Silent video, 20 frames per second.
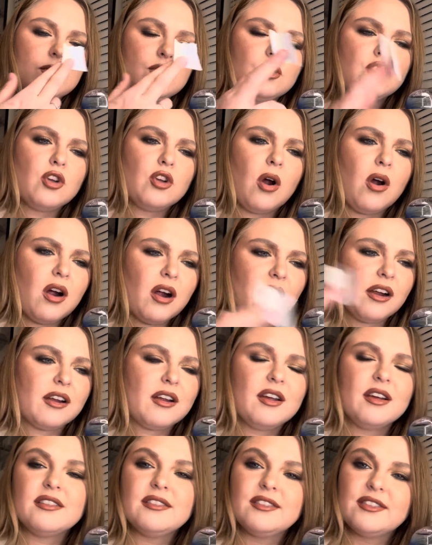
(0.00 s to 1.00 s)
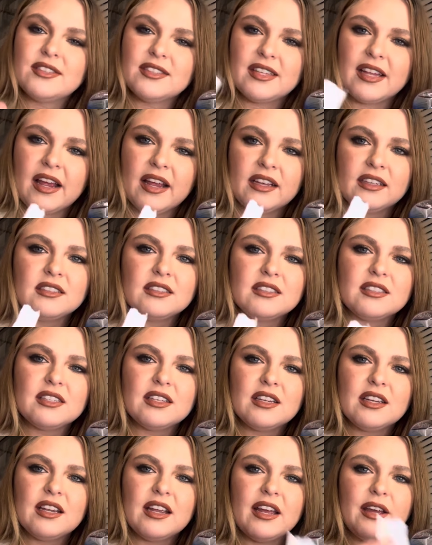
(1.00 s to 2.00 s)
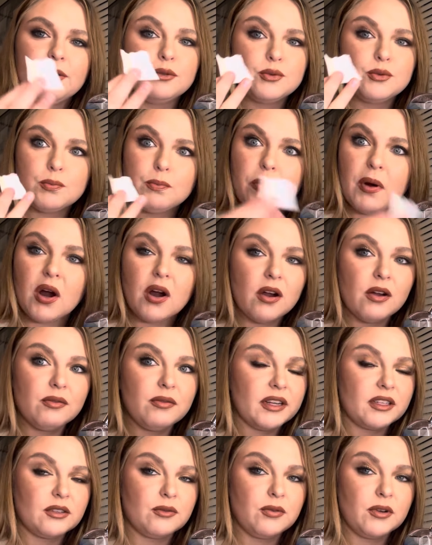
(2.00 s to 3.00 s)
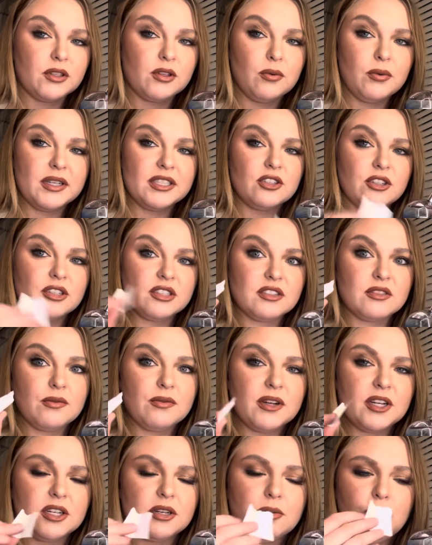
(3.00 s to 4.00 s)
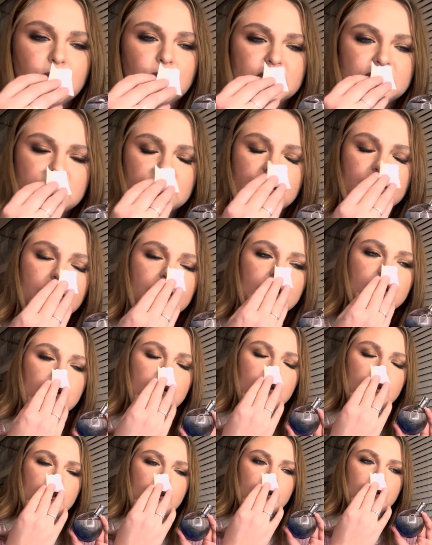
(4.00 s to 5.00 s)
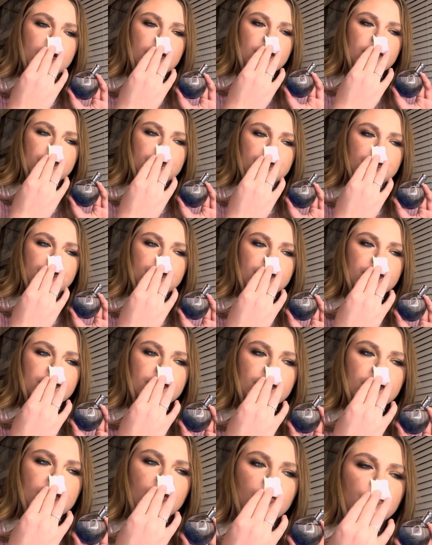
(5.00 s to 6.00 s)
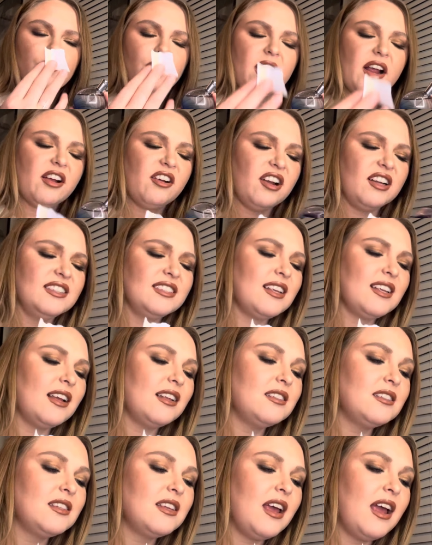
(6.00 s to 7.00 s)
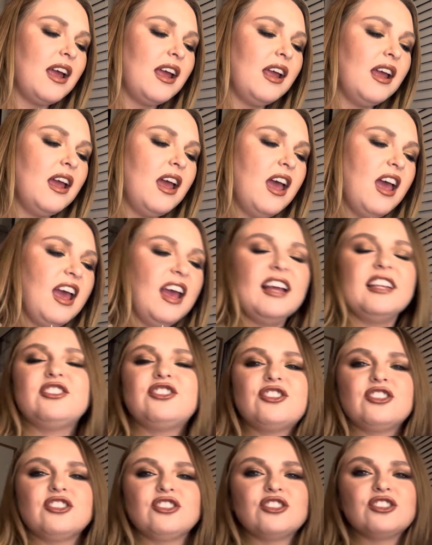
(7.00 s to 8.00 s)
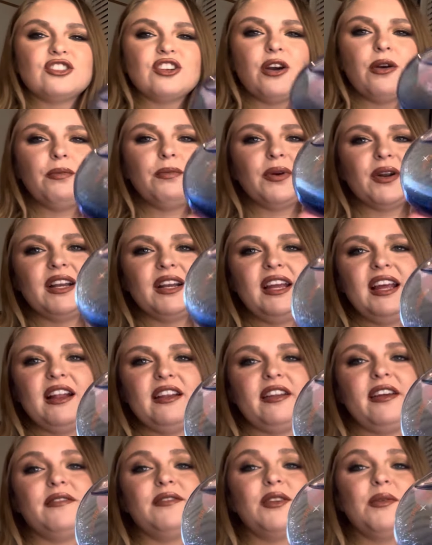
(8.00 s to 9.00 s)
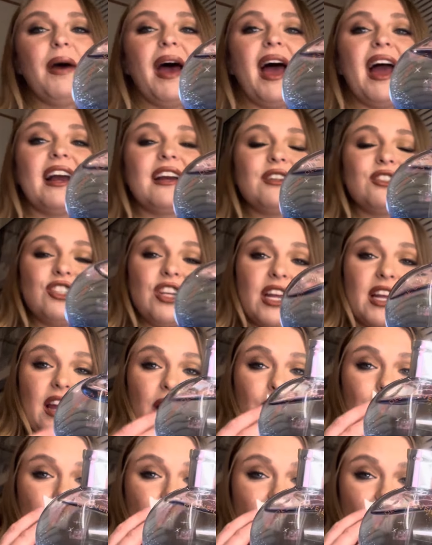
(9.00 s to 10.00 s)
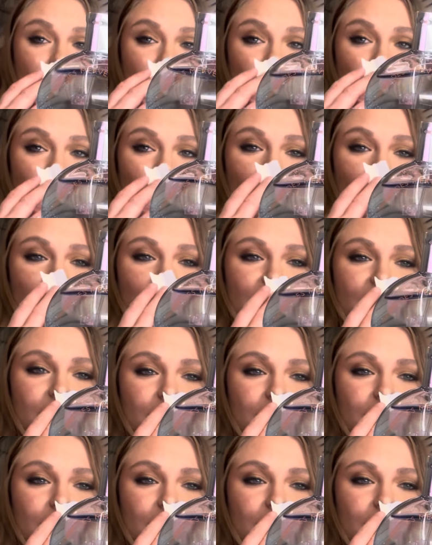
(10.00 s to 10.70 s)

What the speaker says: dark scent. It's perfect for the winter. It's a very winter fragrance, I'd say. It's just so pretty. I love the packaging. I really do love the